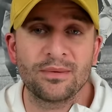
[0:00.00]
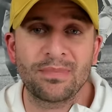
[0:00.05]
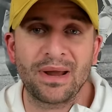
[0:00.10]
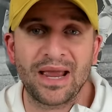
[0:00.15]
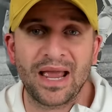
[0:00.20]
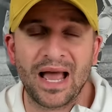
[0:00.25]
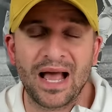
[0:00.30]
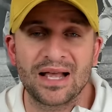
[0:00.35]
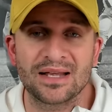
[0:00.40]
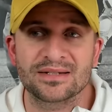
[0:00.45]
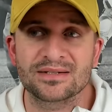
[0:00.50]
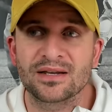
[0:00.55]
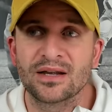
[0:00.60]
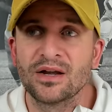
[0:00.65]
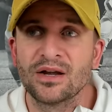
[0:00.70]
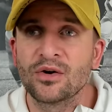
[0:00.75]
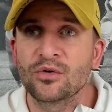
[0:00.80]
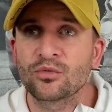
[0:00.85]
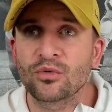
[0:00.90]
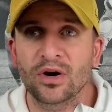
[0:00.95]
Bay has:
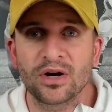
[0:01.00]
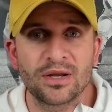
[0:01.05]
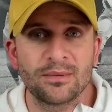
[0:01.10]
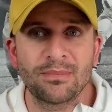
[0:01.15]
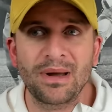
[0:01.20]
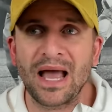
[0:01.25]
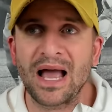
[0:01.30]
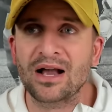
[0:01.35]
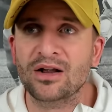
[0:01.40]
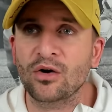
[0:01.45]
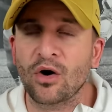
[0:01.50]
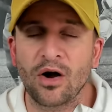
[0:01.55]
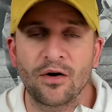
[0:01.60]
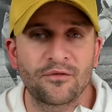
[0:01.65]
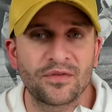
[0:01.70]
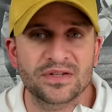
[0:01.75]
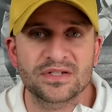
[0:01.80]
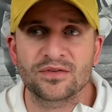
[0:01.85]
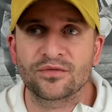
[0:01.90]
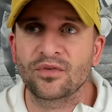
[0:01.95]
running back,
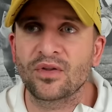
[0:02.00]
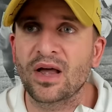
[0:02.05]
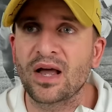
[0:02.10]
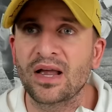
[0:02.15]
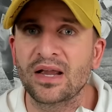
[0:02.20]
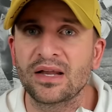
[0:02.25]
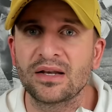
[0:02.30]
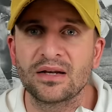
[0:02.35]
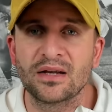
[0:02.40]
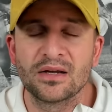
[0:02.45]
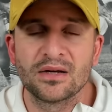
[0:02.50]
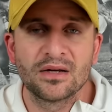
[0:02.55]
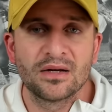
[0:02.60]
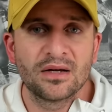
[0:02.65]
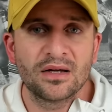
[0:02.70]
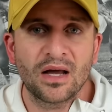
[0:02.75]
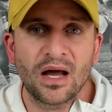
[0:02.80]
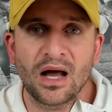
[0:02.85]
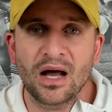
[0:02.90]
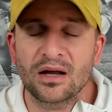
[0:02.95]
offensive line,
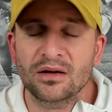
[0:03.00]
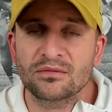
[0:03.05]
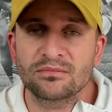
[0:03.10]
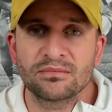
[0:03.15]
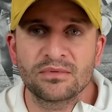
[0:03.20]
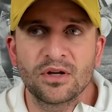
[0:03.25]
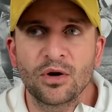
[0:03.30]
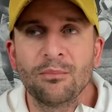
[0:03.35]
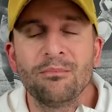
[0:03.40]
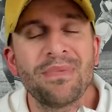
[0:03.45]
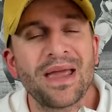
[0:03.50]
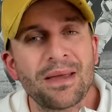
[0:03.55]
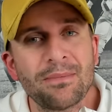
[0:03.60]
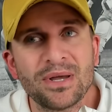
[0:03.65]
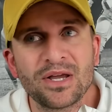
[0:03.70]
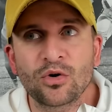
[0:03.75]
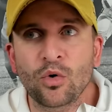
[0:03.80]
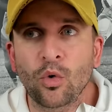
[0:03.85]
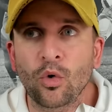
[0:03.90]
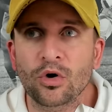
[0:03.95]
maybe
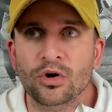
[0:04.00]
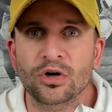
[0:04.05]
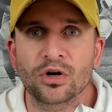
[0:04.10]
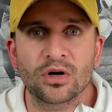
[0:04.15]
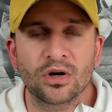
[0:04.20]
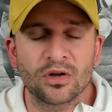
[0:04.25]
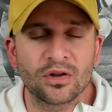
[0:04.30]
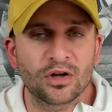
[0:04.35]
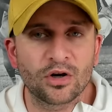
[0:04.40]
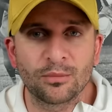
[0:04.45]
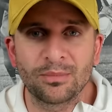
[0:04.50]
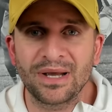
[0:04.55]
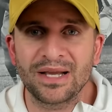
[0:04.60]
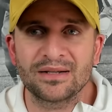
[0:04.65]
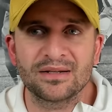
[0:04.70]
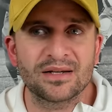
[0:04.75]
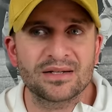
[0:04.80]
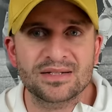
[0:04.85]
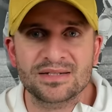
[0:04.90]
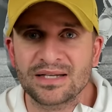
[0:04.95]
corner a little
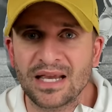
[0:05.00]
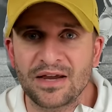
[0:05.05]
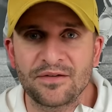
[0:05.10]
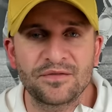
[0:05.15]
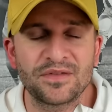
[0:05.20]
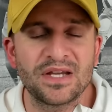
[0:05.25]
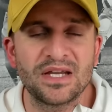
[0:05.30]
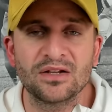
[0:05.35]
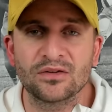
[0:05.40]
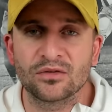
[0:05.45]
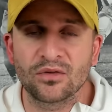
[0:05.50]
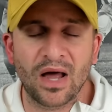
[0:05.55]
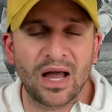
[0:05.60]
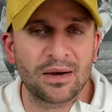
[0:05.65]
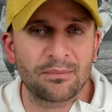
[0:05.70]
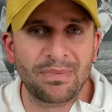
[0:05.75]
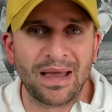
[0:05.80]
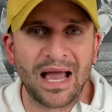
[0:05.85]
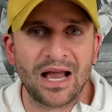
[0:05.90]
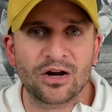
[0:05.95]
bit, safety,
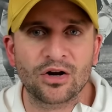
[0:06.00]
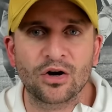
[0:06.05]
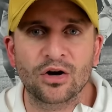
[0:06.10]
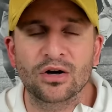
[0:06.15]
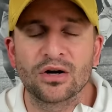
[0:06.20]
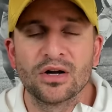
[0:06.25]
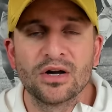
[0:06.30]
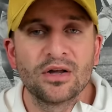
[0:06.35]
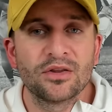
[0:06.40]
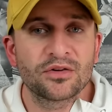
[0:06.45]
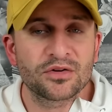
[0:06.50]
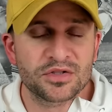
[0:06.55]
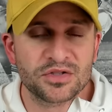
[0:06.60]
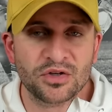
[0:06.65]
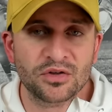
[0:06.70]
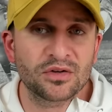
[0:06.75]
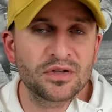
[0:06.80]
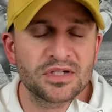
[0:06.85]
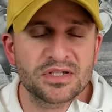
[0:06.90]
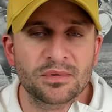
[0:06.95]
linebacker. There's
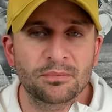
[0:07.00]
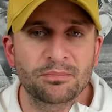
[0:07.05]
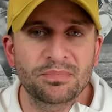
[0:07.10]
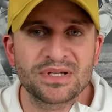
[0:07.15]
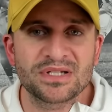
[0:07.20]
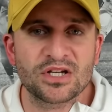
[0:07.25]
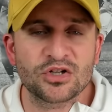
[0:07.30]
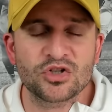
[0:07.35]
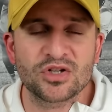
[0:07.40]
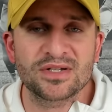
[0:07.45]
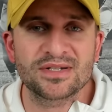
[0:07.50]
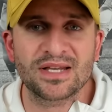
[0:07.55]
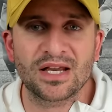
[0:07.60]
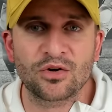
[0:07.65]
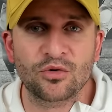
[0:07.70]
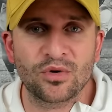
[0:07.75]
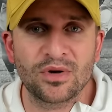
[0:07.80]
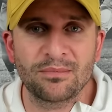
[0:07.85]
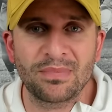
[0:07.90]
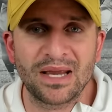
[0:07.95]
certainly some positions that
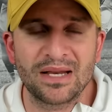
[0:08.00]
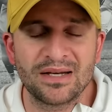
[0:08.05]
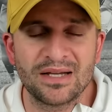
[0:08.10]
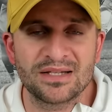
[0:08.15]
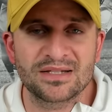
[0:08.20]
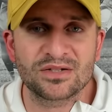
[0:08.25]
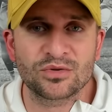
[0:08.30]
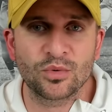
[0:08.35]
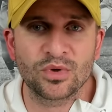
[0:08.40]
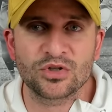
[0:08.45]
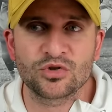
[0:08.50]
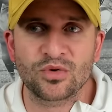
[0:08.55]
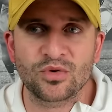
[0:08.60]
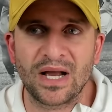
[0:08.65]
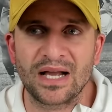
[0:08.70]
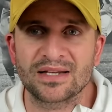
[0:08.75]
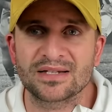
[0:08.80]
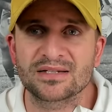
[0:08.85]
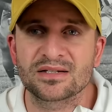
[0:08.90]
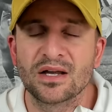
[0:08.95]
Green Bay needs to
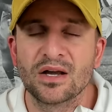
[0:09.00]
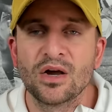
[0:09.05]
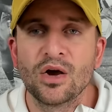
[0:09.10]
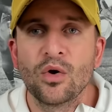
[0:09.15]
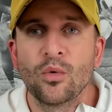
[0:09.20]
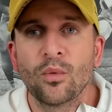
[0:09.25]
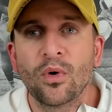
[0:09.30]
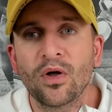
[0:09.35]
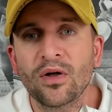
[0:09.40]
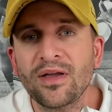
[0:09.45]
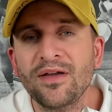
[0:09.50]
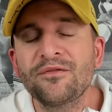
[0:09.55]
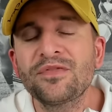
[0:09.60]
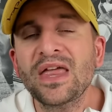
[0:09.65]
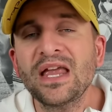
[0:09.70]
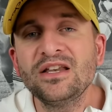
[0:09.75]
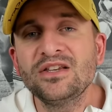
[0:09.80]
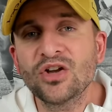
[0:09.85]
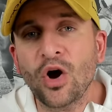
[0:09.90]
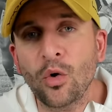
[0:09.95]
address. Well, if
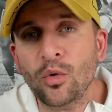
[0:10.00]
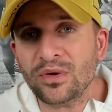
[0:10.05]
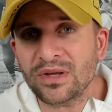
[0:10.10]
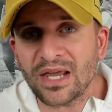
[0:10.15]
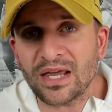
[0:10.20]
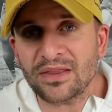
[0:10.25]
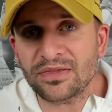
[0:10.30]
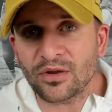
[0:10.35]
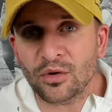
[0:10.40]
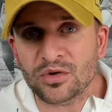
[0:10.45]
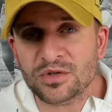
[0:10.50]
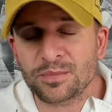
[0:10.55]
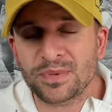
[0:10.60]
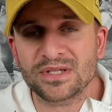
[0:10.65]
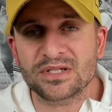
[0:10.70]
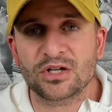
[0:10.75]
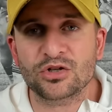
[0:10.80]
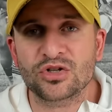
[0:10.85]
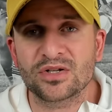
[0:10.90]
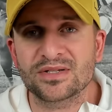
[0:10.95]
they don't get those
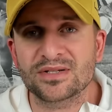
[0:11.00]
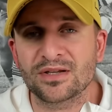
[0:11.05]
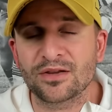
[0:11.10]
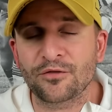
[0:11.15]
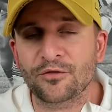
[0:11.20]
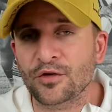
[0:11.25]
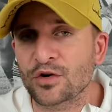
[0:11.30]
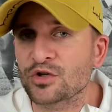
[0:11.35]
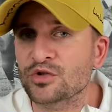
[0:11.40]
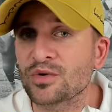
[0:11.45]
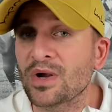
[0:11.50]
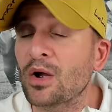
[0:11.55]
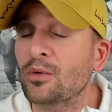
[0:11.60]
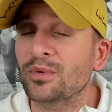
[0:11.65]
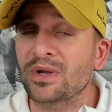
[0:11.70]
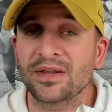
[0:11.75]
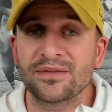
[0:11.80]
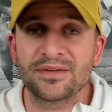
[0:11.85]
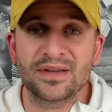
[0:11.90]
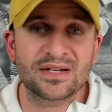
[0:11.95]
positions in the first round,
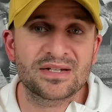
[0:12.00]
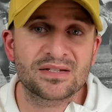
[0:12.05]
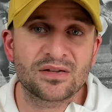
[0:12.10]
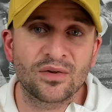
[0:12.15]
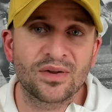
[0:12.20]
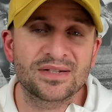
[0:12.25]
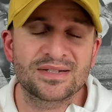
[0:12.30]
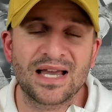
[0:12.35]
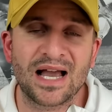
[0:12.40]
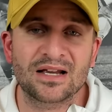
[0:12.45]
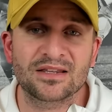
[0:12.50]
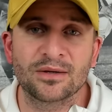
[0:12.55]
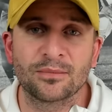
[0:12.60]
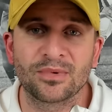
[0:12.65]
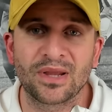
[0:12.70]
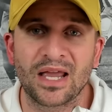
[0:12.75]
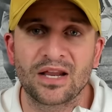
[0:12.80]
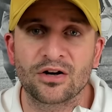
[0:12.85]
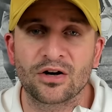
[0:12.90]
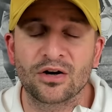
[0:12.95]
can they still attack them
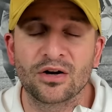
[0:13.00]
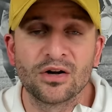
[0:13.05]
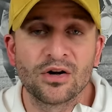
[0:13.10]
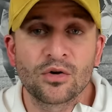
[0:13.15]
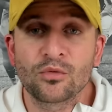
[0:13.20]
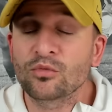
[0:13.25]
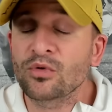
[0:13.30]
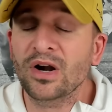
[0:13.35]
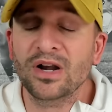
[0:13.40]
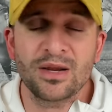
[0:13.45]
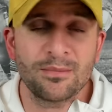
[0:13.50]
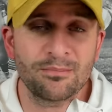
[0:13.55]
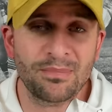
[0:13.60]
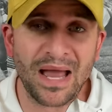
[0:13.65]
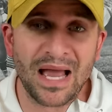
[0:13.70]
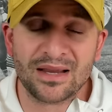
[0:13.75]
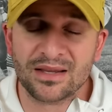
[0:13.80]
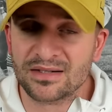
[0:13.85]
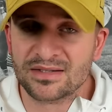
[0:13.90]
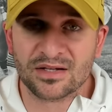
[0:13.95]
later? Running
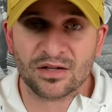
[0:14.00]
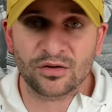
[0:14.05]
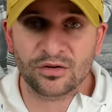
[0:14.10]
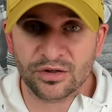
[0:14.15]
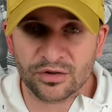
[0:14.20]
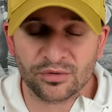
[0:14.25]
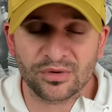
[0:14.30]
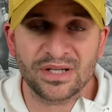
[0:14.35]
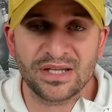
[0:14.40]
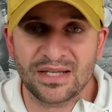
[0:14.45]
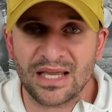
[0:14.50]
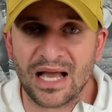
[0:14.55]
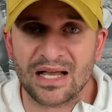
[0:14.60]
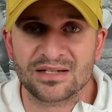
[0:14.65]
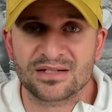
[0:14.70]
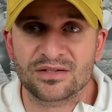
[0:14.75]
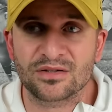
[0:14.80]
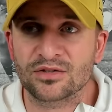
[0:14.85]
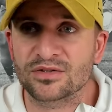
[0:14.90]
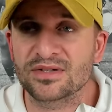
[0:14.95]
back is clearly
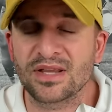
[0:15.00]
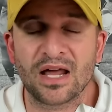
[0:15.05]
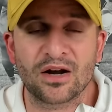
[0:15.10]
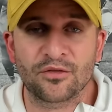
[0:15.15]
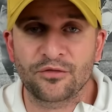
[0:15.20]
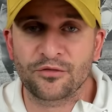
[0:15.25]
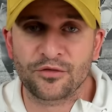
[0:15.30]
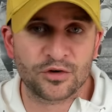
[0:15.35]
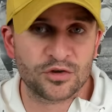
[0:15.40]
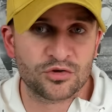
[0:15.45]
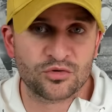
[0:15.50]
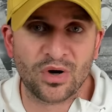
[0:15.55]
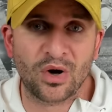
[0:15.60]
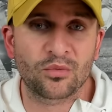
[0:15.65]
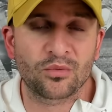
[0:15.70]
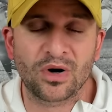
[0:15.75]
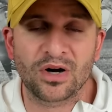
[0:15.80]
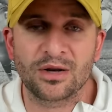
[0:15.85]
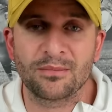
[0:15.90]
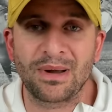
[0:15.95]
yes. There's not a first round
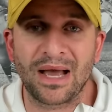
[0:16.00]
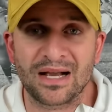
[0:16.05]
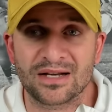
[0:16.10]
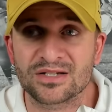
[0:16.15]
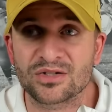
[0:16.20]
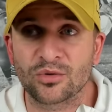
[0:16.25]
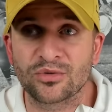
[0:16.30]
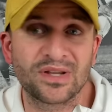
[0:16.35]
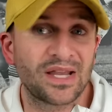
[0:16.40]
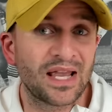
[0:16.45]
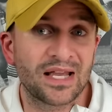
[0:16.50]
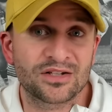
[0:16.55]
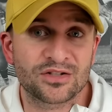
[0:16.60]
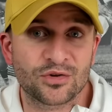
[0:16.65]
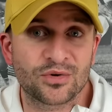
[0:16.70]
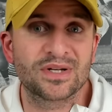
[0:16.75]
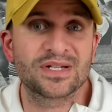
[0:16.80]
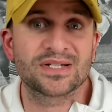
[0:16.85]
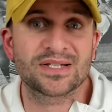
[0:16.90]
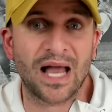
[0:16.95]
running back. So the
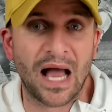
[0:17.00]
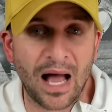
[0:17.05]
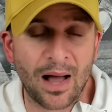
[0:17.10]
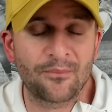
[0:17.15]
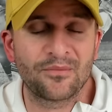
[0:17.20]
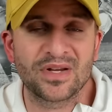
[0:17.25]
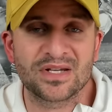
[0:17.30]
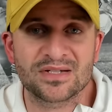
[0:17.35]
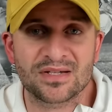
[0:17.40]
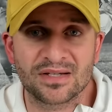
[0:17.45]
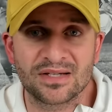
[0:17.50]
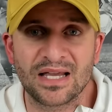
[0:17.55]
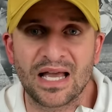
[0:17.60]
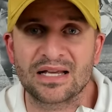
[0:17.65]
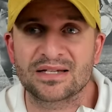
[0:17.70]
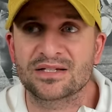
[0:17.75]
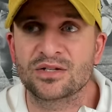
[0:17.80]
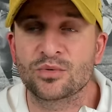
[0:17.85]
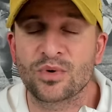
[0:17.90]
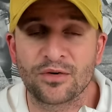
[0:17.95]
answer is obviously
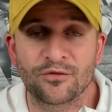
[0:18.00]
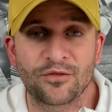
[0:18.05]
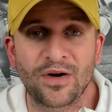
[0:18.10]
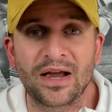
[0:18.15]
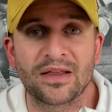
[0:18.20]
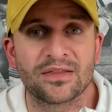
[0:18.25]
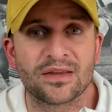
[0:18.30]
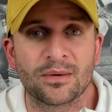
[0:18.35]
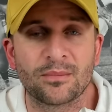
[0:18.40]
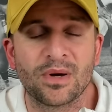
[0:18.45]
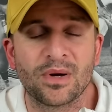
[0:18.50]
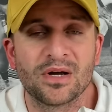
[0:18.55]
yes. You can find them.